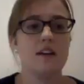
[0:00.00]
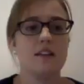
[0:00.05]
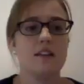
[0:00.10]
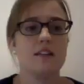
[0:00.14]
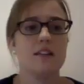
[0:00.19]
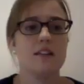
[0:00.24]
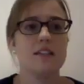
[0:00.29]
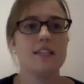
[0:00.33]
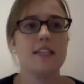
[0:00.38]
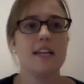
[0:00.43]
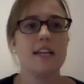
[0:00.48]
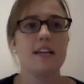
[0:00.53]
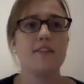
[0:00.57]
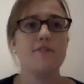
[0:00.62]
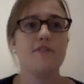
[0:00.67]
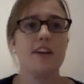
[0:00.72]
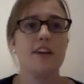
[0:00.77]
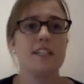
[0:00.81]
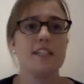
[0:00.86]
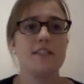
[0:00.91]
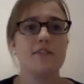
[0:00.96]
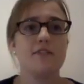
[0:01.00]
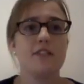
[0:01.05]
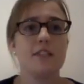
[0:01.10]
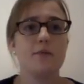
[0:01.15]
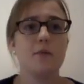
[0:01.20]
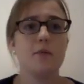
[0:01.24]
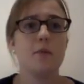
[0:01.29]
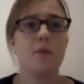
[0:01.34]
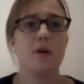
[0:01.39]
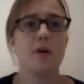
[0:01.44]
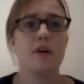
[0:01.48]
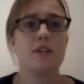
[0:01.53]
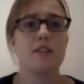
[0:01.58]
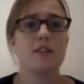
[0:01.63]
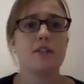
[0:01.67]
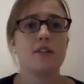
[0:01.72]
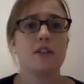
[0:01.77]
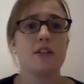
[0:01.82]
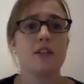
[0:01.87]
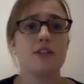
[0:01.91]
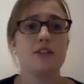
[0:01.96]
The second phase of this proposal
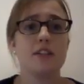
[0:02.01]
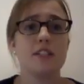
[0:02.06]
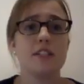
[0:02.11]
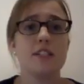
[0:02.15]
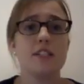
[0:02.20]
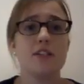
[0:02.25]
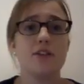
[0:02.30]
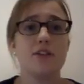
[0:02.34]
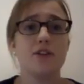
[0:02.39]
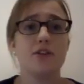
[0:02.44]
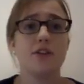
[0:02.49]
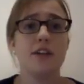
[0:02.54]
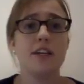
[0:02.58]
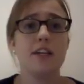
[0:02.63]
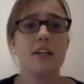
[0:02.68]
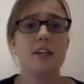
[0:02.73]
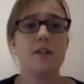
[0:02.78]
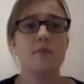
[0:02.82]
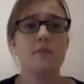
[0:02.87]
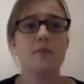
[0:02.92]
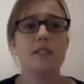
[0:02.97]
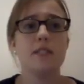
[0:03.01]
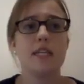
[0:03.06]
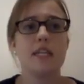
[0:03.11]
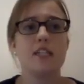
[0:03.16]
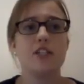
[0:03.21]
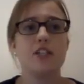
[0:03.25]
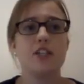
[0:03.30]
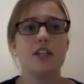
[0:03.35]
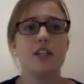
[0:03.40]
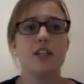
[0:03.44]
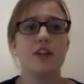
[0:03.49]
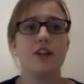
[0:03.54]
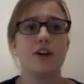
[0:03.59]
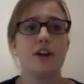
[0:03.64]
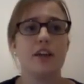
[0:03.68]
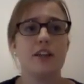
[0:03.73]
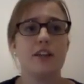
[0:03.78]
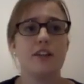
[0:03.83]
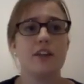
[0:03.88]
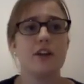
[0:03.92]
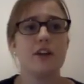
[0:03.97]
addresses the curriculum, teaching and learning
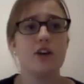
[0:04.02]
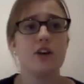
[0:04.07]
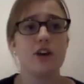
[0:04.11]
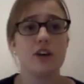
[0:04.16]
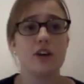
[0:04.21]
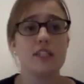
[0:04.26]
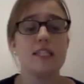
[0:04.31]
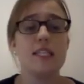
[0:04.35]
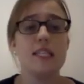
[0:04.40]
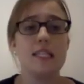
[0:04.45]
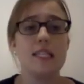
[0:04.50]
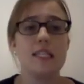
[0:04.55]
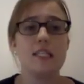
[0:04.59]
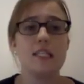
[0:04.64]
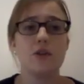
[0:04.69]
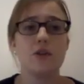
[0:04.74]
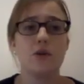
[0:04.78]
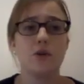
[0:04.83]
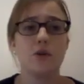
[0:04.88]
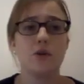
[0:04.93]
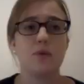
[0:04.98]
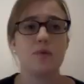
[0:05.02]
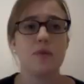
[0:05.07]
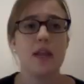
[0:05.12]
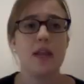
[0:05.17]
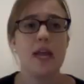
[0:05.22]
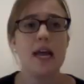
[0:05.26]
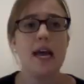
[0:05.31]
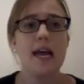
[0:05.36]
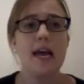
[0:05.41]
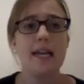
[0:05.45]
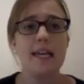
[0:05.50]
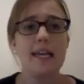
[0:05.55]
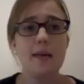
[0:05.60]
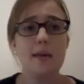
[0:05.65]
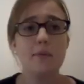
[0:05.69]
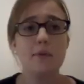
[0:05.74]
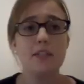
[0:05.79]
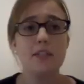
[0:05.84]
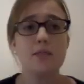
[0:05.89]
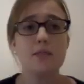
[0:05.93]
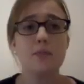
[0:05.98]
that occurs in this school. A key
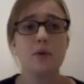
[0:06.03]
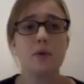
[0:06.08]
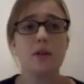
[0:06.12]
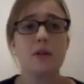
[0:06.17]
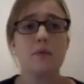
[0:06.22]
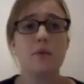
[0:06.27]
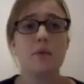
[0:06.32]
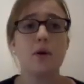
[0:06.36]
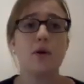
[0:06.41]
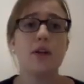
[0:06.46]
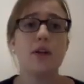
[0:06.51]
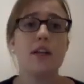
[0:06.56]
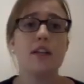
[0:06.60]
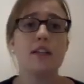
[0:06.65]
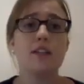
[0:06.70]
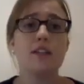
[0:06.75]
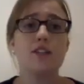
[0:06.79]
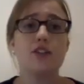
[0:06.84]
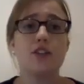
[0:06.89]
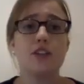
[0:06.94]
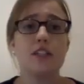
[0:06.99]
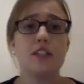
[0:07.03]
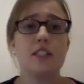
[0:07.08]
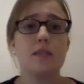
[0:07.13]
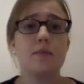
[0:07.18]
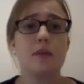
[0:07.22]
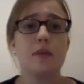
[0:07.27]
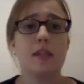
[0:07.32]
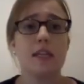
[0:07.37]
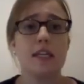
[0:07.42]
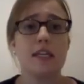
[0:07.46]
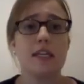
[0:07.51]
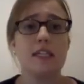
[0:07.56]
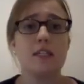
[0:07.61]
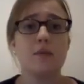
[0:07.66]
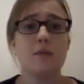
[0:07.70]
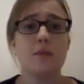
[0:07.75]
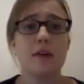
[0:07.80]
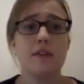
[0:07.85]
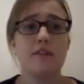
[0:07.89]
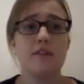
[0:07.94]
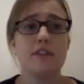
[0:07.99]
principle in building students' ability to
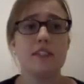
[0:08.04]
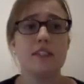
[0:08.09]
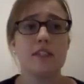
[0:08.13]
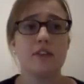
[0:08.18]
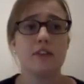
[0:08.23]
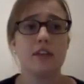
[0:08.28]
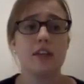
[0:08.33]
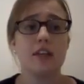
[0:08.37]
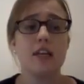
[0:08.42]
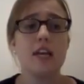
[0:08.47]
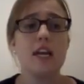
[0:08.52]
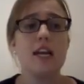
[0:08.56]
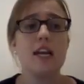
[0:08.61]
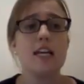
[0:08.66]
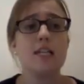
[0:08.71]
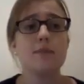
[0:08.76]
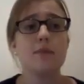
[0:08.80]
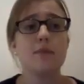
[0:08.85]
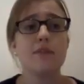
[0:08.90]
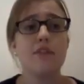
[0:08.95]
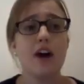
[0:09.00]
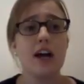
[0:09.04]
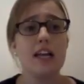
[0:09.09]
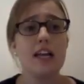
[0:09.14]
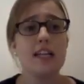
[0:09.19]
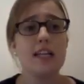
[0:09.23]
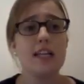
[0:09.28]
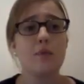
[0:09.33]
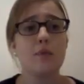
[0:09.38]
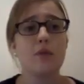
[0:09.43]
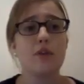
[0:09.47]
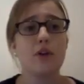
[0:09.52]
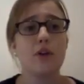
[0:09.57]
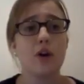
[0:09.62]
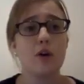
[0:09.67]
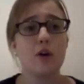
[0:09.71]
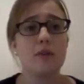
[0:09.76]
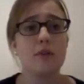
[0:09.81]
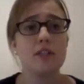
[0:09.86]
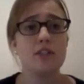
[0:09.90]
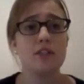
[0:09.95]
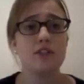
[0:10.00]
be resilient is providing them with
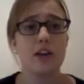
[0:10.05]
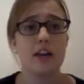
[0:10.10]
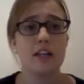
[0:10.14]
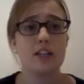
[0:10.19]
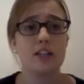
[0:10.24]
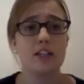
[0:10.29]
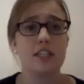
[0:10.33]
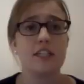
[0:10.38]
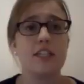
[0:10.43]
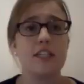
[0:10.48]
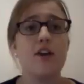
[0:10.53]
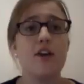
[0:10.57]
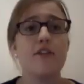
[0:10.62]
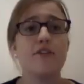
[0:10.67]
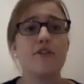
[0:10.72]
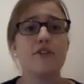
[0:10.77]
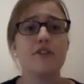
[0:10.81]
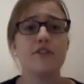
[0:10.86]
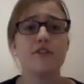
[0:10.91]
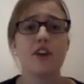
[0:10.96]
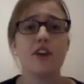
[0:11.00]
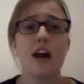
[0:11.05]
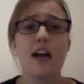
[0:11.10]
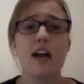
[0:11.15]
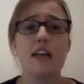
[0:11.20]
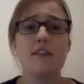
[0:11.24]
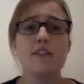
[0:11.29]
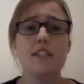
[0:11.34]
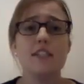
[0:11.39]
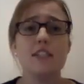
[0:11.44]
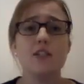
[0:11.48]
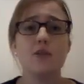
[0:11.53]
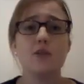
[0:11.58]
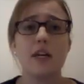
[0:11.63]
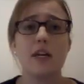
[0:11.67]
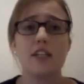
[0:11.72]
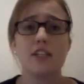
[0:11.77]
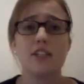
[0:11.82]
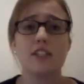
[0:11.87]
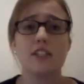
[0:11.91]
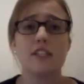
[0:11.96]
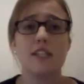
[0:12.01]
coping strategies for a variety of
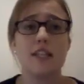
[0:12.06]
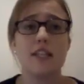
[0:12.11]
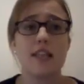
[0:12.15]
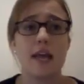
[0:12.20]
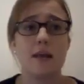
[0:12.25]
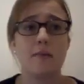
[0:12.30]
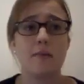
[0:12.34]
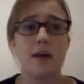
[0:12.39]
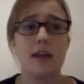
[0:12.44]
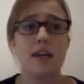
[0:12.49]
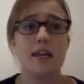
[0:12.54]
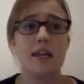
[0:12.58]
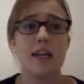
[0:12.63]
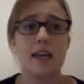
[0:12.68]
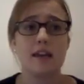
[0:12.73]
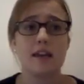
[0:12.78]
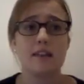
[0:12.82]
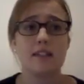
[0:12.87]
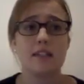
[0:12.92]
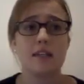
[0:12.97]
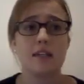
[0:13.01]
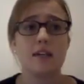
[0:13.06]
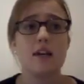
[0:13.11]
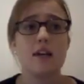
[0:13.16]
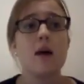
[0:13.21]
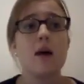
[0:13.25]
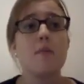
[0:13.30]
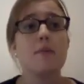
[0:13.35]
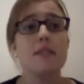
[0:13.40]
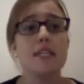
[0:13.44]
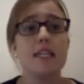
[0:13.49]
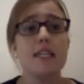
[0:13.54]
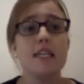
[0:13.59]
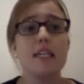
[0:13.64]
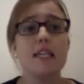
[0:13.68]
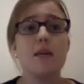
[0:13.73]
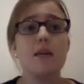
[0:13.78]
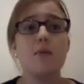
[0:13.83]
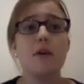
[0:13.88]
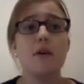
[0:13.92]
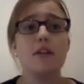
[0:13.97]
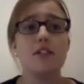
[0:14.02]
situations that they may encounter, particularly
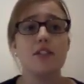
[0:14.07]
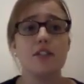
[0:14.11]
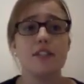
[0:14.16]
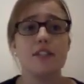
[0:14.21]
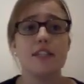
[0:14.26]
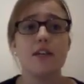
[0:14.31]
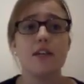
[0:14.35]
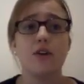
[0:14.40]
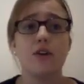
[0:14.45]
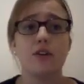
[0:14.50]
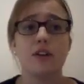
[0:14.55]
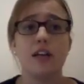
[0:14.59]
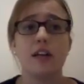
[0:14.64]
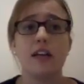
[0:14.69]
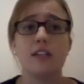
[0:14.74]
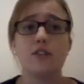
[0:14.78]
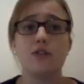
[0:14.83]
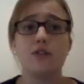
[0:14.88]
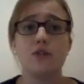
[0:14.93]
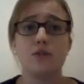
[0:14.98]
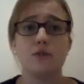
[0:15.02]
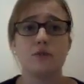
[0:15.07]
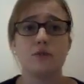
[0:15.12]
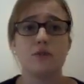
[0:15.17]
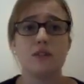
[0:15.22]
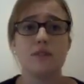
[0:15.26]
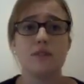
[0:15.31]
whilst using online tools.